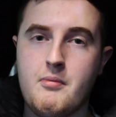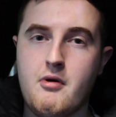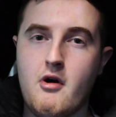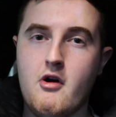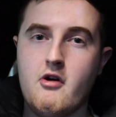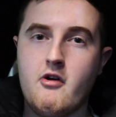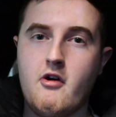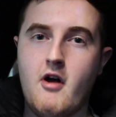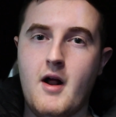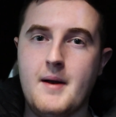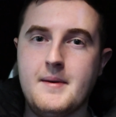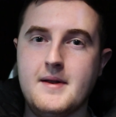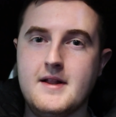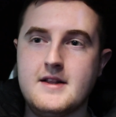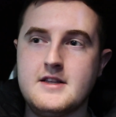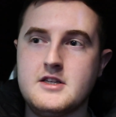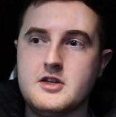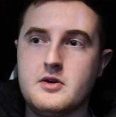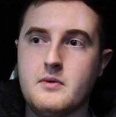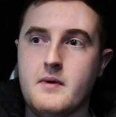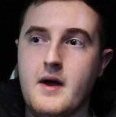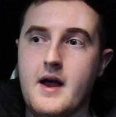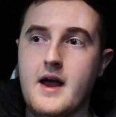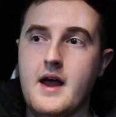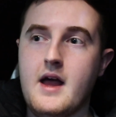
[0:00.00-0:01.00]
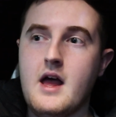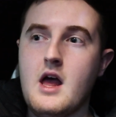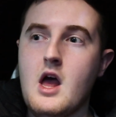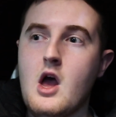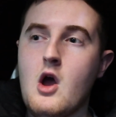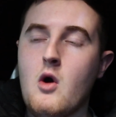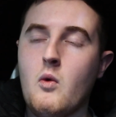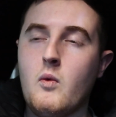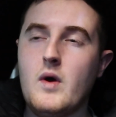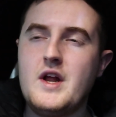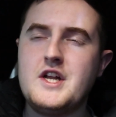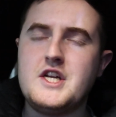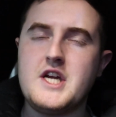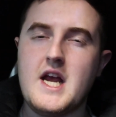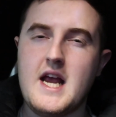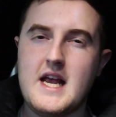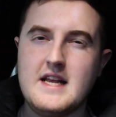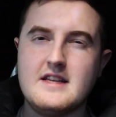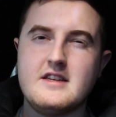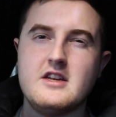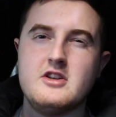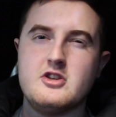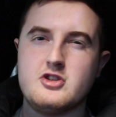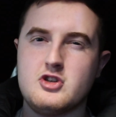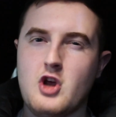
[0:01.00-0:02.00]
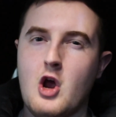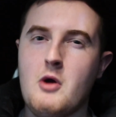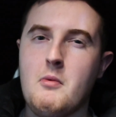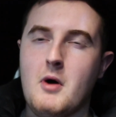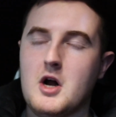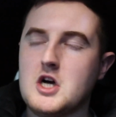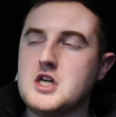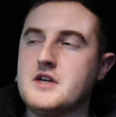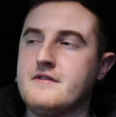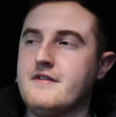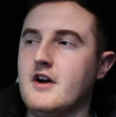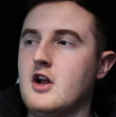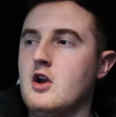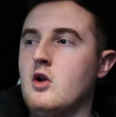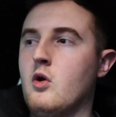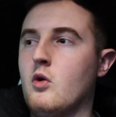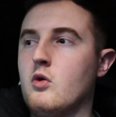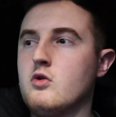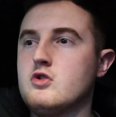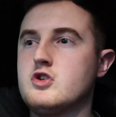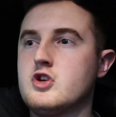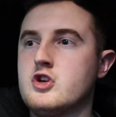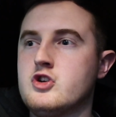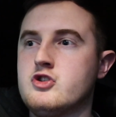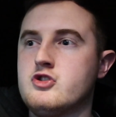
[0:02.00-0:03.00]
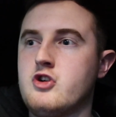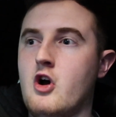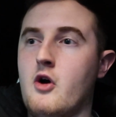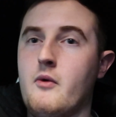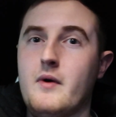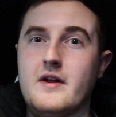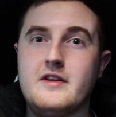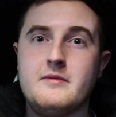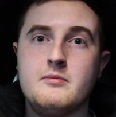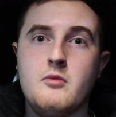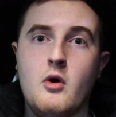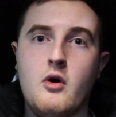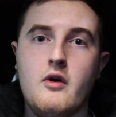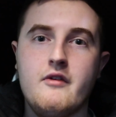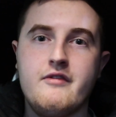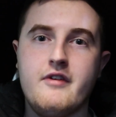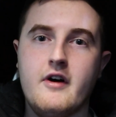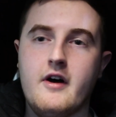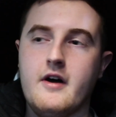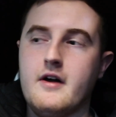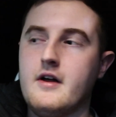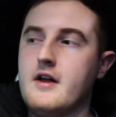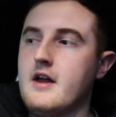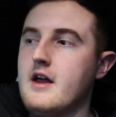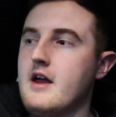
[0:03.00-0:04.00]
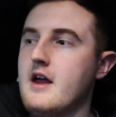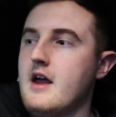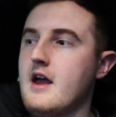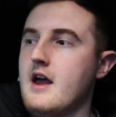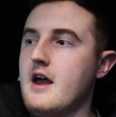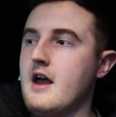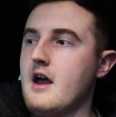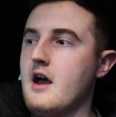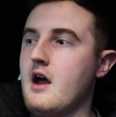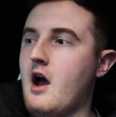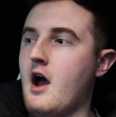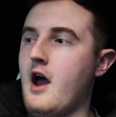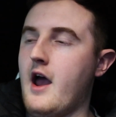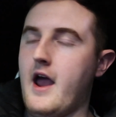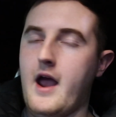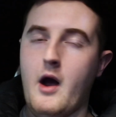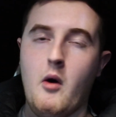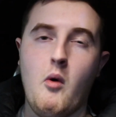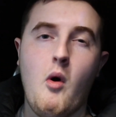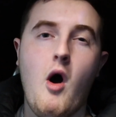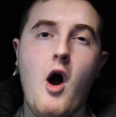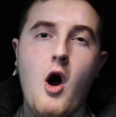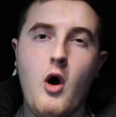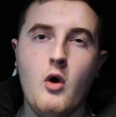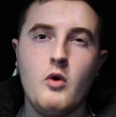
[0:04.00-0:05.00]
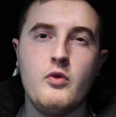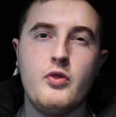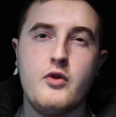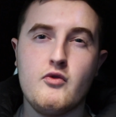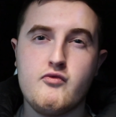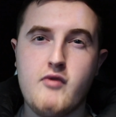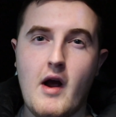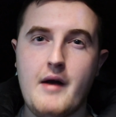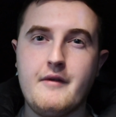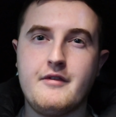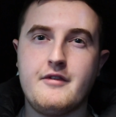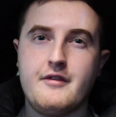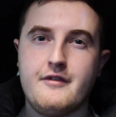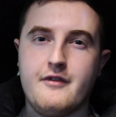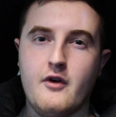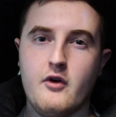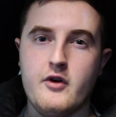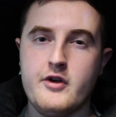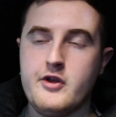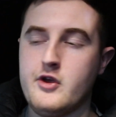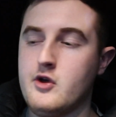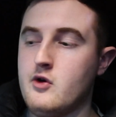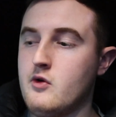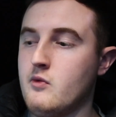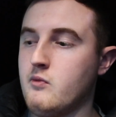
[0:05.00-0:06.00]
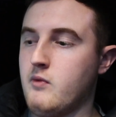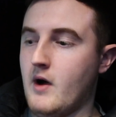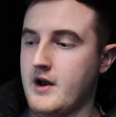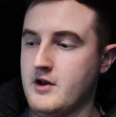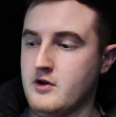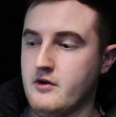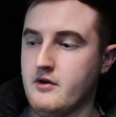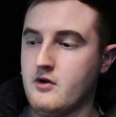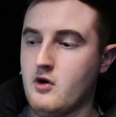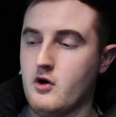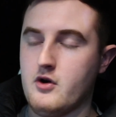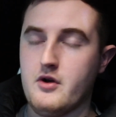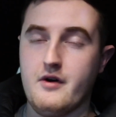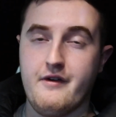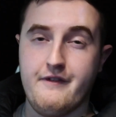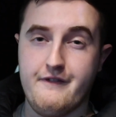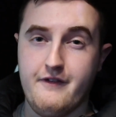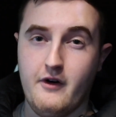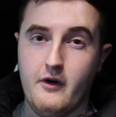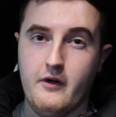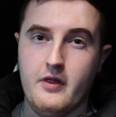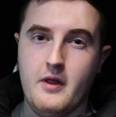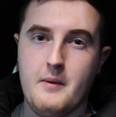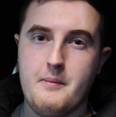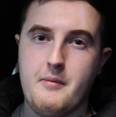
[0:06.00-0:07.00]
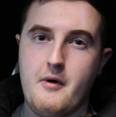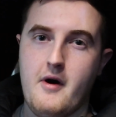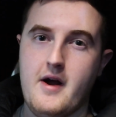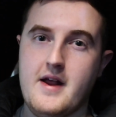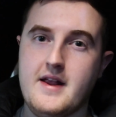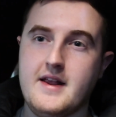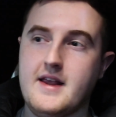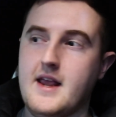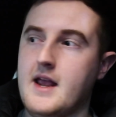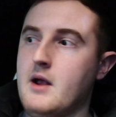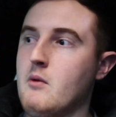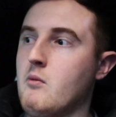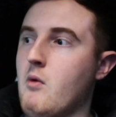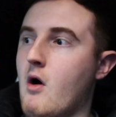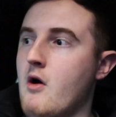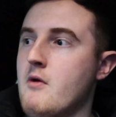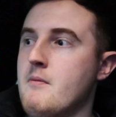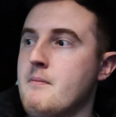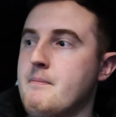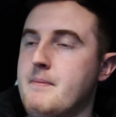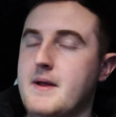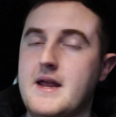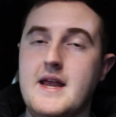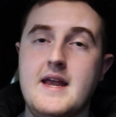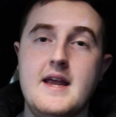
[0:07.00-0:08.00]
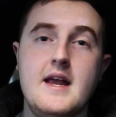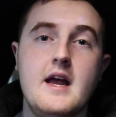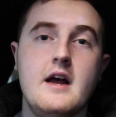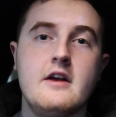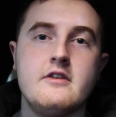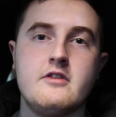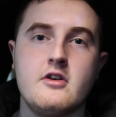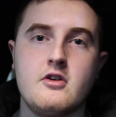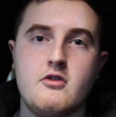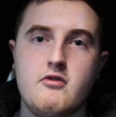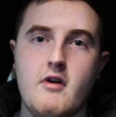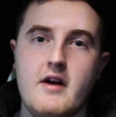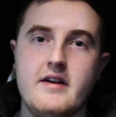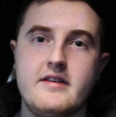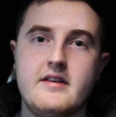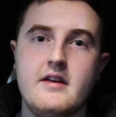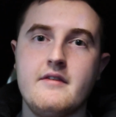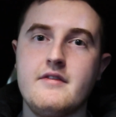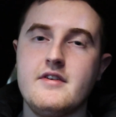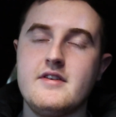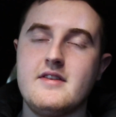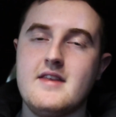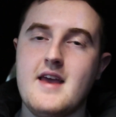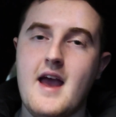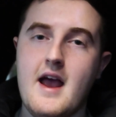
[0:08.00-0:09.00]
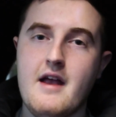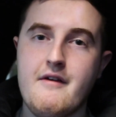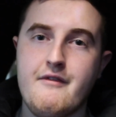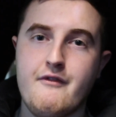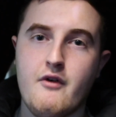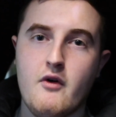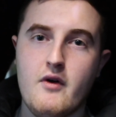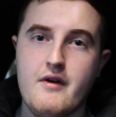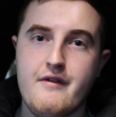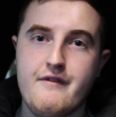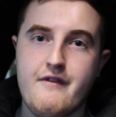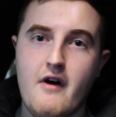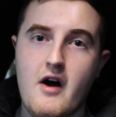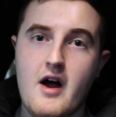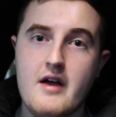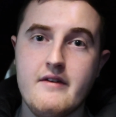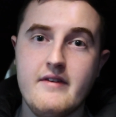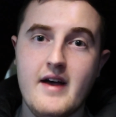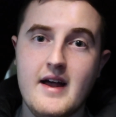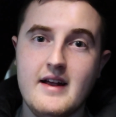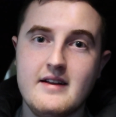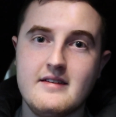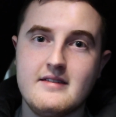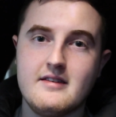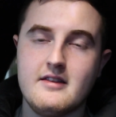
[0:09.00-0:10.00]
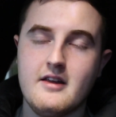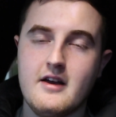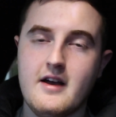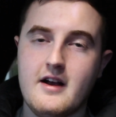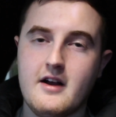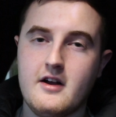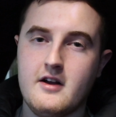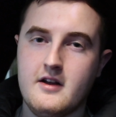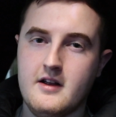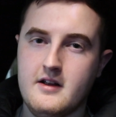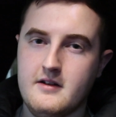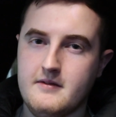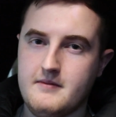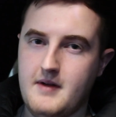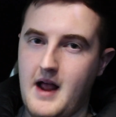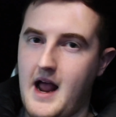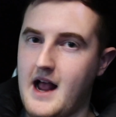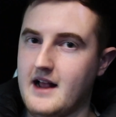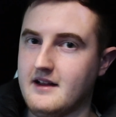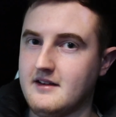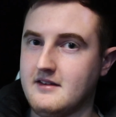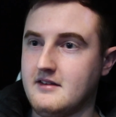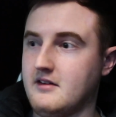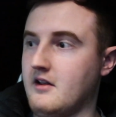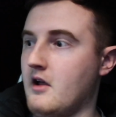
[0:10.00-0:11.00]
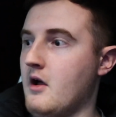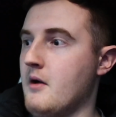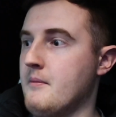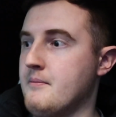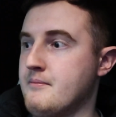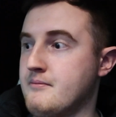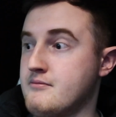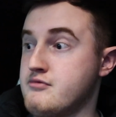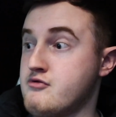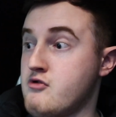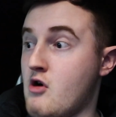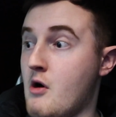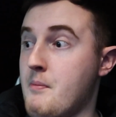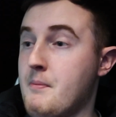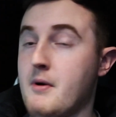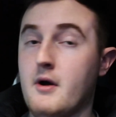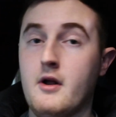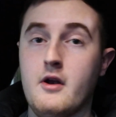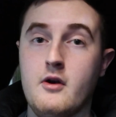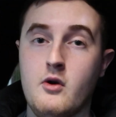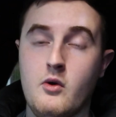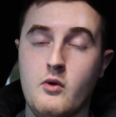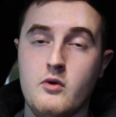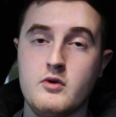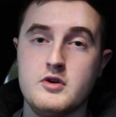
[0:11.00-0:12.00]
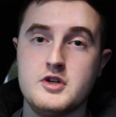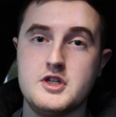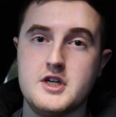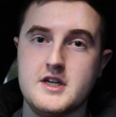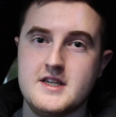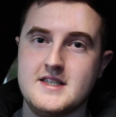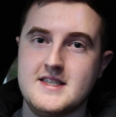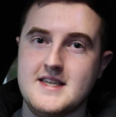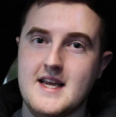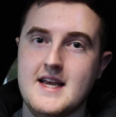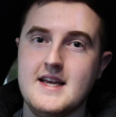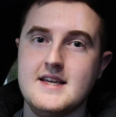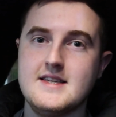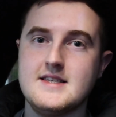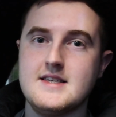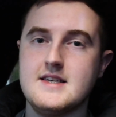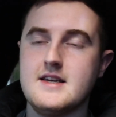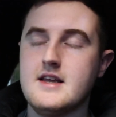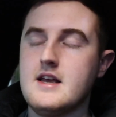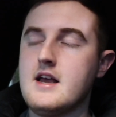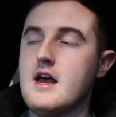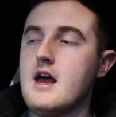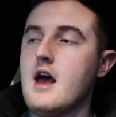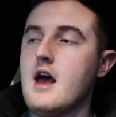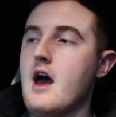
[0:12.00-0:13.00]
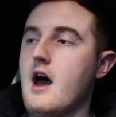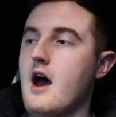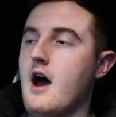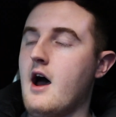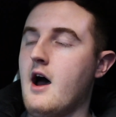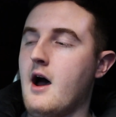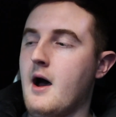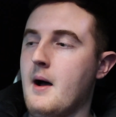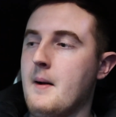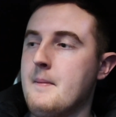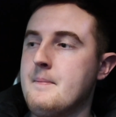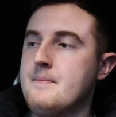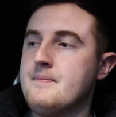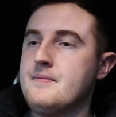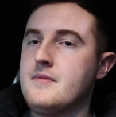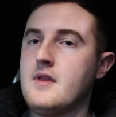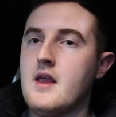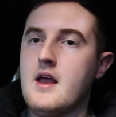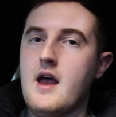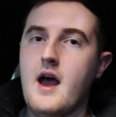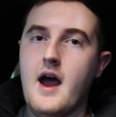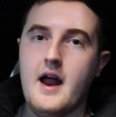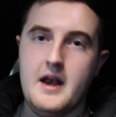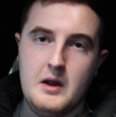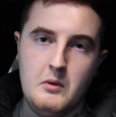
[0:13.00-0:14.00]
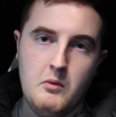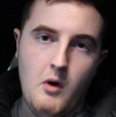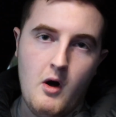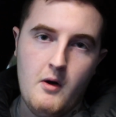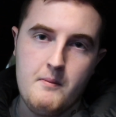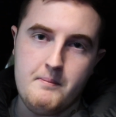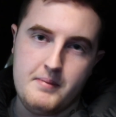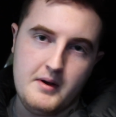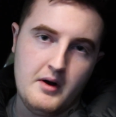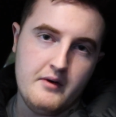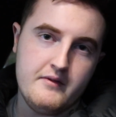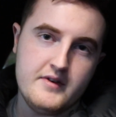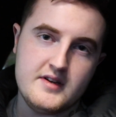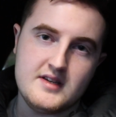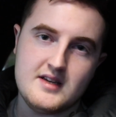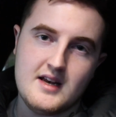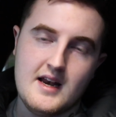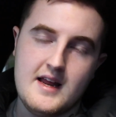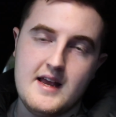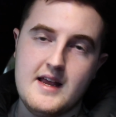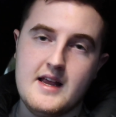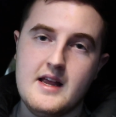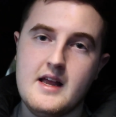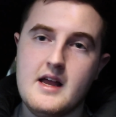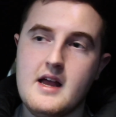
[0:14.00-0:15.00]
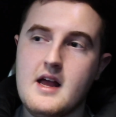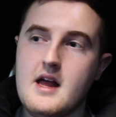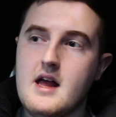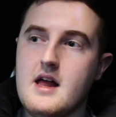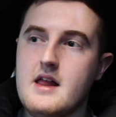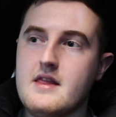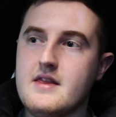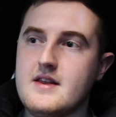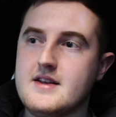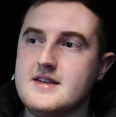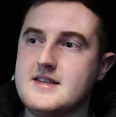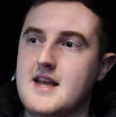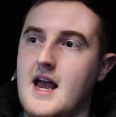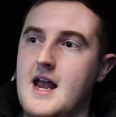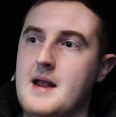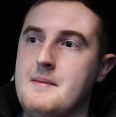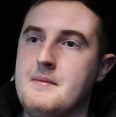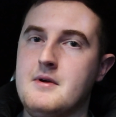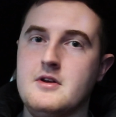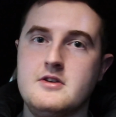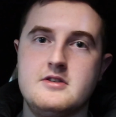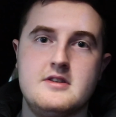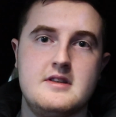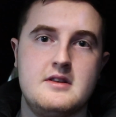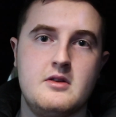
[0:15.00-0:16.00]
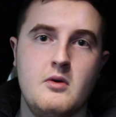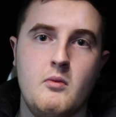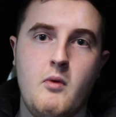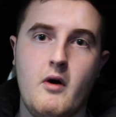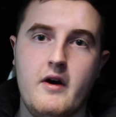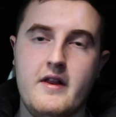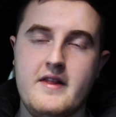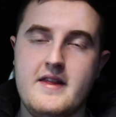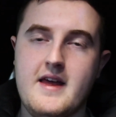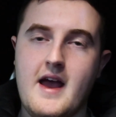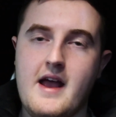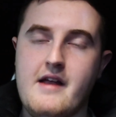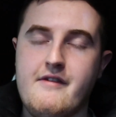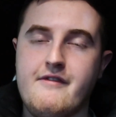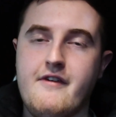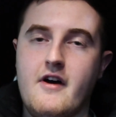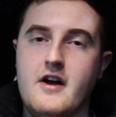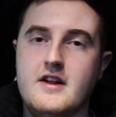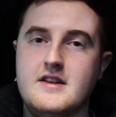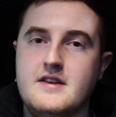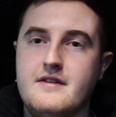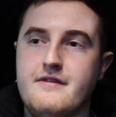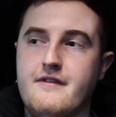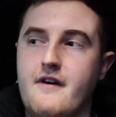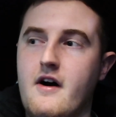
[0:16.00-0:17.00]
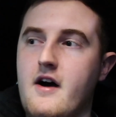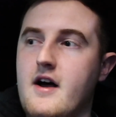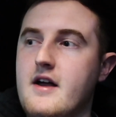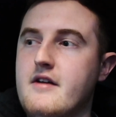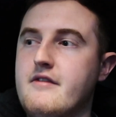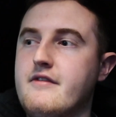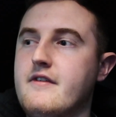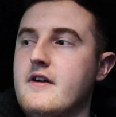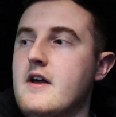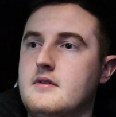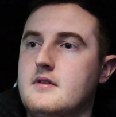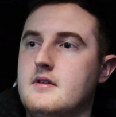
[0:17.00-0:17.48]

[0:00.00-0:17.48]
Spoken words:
programmed into it, which isn't so much of a launch control, it's more of a it'll hold the revs for you when you've got your foot on the brake. It won't be as aggressive as the A45S that has a proper launch assist, and it won't be obviously the same as the one in the A35.